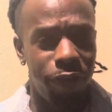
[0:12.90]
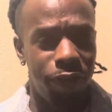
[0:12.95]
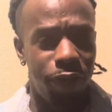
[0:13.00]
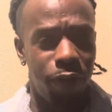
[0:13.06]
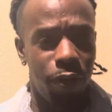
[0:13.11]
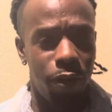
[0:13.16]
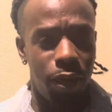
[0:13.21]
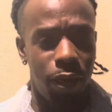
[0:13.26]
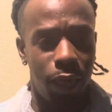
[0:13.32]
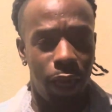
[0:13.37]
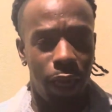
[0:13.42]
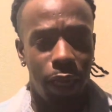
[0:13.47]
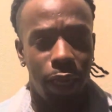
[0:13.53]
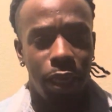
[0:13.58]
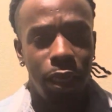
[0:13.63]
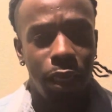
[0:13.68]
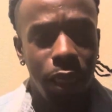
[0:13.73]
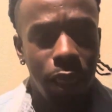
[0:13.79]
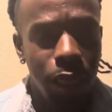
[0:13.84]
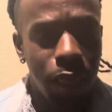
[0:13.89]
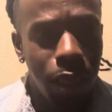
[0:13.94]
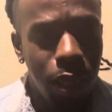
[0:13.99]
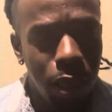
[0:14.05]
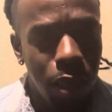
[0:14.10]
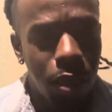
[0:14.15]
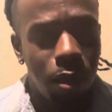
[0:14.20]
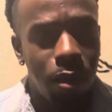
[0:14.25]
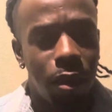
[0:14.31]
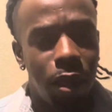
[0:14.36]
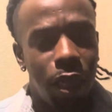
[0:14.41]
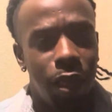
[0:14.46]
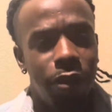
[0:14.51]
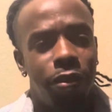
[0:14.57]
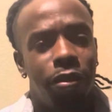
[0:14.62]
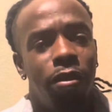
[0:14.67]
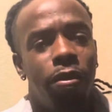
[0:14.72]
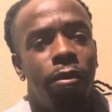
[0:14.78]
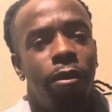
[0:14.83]
for today on
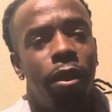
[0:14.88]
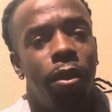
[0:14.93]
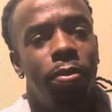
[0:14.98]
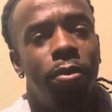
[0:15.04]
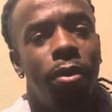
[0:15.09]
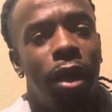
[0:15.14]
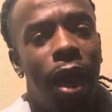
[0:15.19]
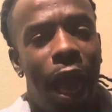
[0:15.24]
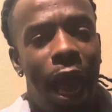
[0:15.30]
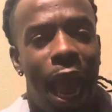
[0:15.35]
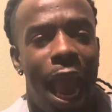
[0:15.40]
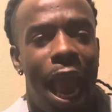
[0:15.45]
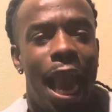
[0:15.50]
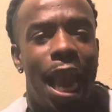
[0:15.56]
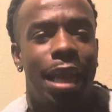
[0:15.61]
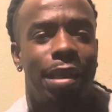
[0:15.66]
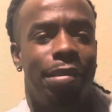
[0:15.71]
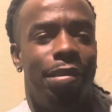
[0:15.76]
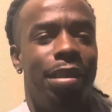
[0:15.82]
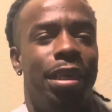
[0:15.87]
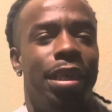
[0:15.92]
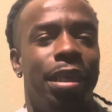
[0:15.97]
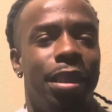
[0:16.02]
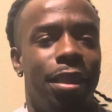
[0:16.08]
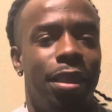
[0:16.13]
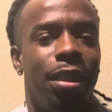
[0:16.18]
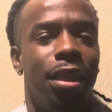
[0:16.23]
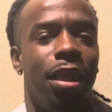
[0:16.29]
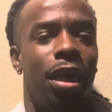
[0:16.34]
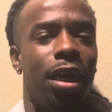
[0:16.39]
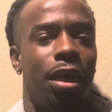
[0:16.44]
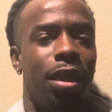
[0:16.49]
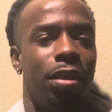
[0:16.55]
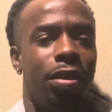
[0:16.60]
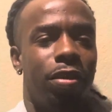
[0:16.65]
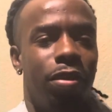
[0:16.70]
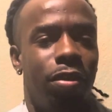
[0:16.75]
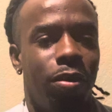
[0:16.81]
Instagram, but I had to get a
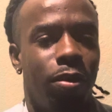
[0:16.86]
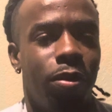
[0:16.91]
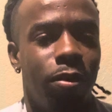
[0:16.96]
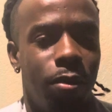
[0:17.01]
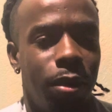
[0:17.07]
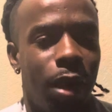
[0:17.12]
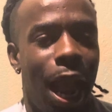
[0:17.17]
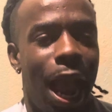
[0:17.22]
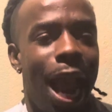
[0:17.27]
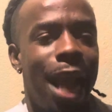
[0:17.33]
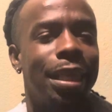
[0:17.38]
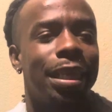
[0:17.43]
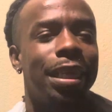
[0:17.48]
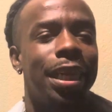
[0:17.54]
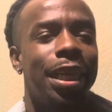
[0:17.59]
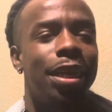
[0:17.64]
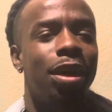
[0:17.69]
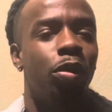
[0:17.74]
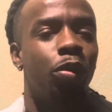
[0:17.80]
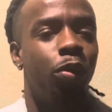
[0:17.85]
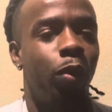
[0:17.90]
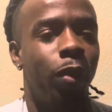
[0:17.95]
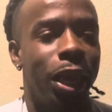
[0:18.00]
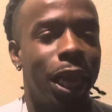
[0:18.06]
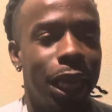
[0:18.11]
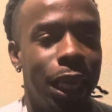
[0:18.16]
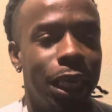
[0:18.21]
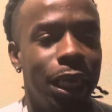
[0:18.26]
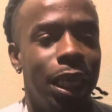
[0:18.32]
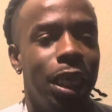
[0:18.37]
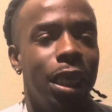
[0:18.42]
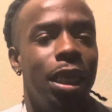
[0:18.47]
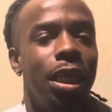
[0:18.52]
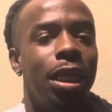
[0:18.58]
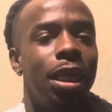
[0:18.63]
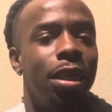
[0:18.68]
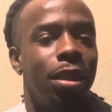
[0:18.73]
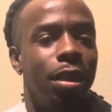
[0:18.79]
story. I had to get a rant
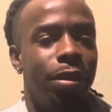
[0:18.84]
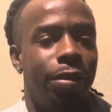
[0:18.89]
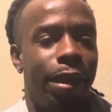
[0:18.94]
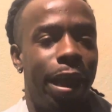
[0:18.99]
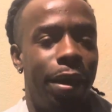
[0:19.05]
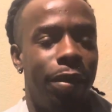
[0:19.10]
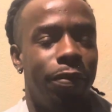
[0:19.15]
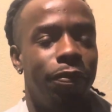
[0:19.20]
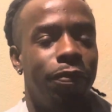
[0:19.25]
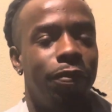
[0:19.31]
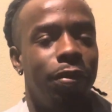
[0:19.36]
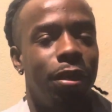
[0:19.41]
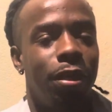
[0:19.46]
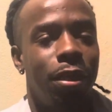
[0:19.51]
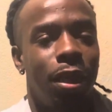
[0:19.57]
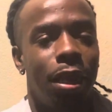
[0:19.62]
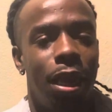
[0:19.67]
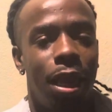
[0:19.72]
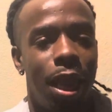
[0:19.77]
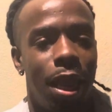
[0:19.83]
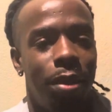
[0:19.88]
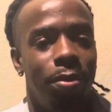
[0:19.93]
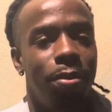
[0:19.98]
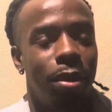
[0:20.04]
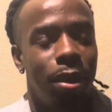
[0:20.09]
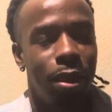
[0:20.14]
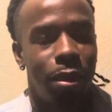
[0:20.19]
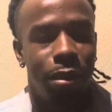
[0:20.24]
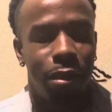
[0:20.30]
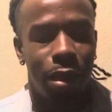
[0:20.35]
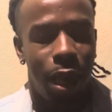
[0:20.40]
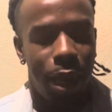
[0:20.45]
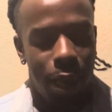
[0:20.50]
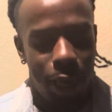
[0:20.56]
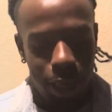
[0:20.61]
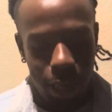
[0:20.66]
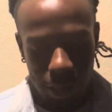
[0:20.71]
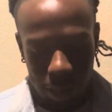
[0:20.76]
in this outfit. It ain't much.
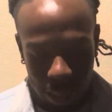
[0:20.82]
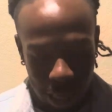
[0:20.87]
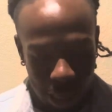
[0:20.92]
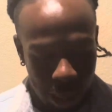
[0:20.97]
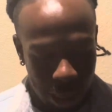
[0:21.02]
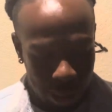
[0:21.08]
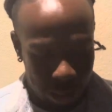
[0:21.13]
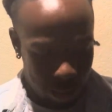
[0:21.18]
I ain't saying it's